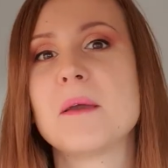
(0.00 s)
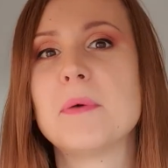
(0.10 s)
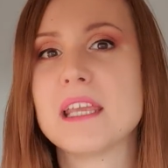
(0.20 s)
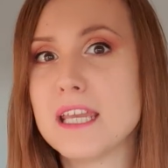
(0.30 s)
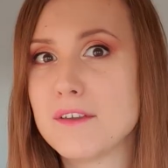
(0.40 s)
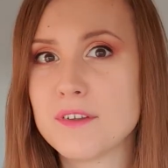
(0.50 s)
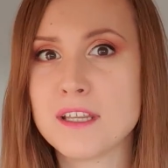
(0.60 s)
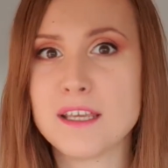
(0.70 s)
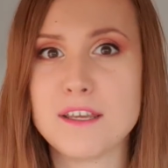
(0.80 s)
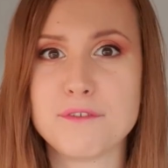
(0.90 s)
But
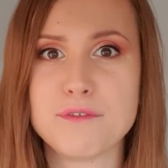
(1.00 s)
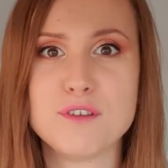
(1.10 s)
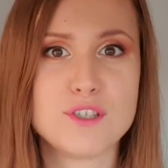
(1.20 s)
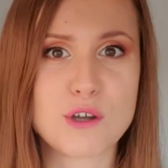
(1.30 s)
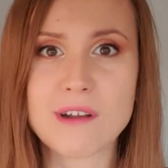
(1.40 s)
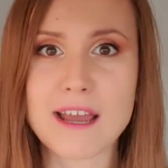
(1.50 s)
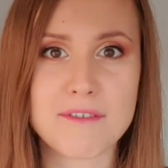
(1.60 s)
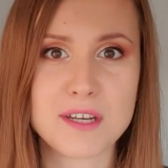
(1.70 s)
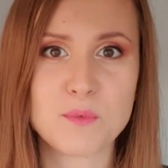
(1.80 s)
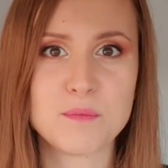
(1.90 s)
even if you don't have
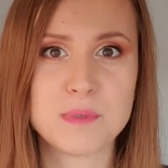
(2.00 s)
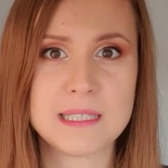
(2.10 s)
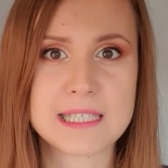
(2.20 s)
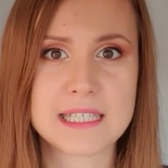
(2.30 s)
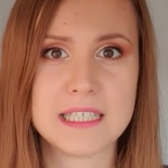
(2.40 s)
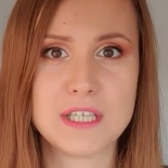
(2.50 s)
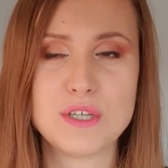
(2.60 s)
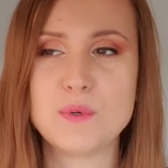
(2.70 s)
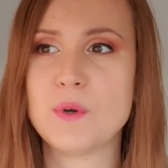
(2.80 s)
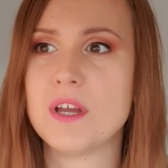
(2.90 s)
anyone belittling
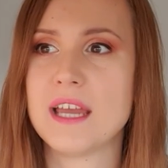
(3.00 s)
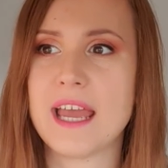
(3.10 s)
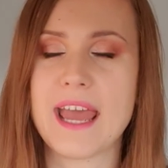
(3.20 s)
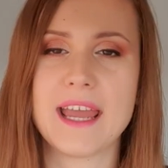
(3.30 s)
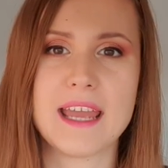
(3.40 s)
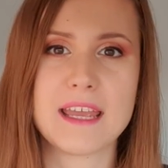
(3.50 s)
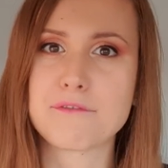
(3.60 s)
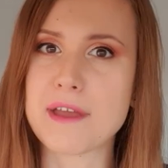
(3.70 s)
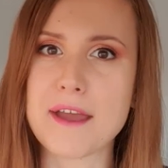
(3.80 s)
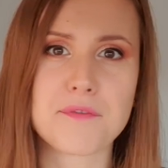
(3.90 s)
you,
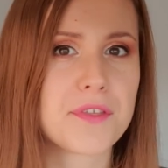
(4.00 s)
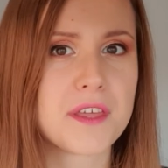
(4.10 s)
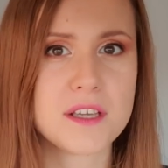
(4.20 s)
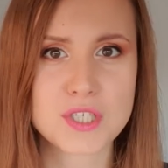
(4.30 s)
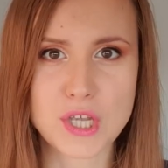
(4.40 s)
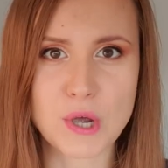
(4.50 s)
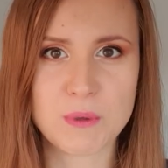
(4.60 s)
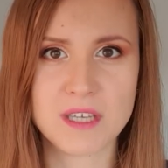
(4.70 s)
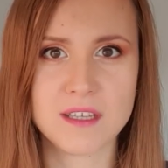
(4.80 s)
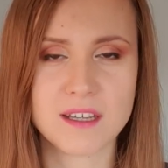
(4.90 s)
if everything is
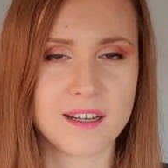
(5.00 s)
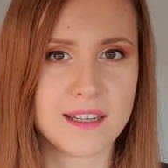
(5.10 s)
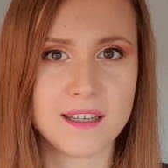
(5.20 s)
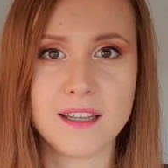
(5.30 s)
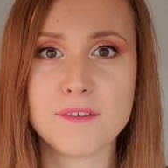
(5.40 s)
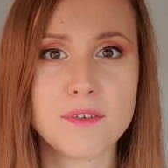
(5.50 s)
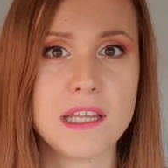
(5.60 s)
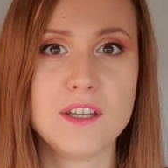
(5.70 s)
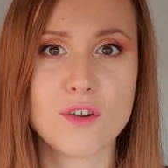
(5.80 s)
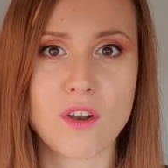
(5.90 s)
going lovely
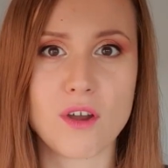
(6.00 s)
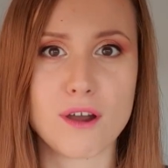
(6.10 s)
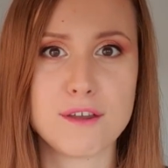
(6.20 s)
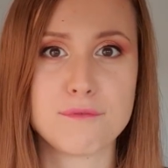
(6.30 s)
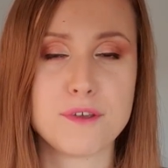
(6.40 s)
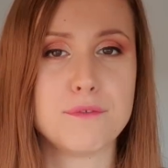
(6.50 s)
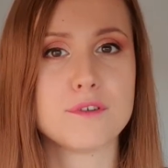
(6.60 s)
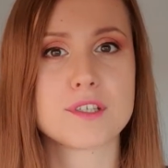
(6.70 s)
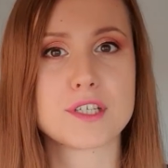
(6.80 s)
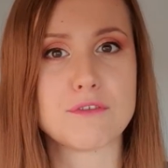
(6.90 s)
in your life, if you're
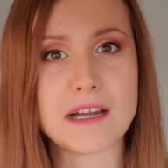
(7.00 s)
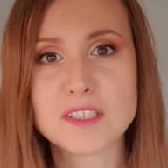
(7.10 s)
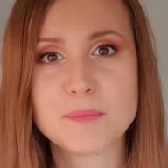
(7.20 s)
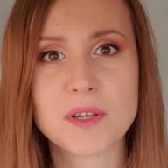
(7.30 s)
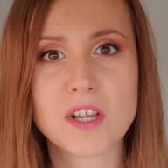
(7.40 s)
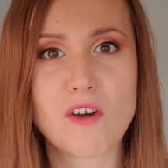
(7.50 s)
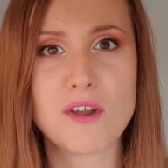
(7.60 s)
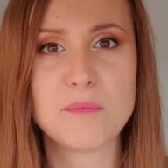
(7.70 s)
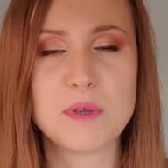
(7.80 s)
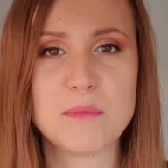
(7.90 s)
surrounded by
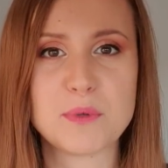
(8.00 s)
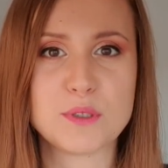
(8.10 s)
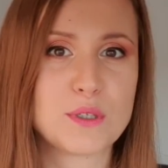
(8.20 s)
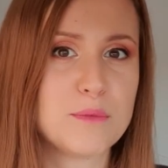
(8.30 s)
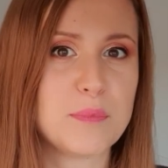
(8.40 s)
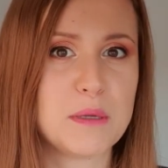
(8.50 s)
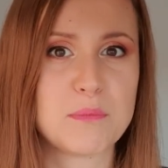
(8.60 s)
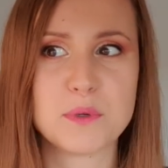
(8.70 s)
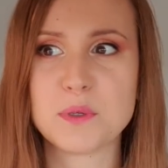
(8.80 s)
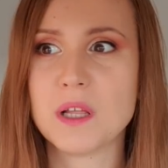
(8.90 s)
kind people, good
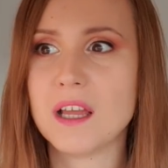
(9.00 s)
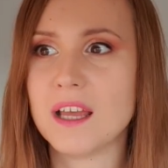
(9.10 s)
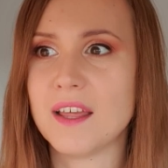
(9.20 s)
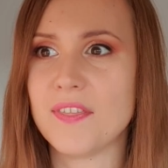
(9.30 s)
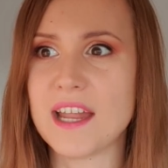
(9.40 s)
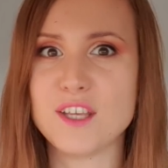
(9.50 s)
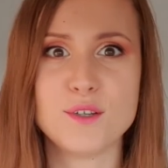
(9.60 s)
people, that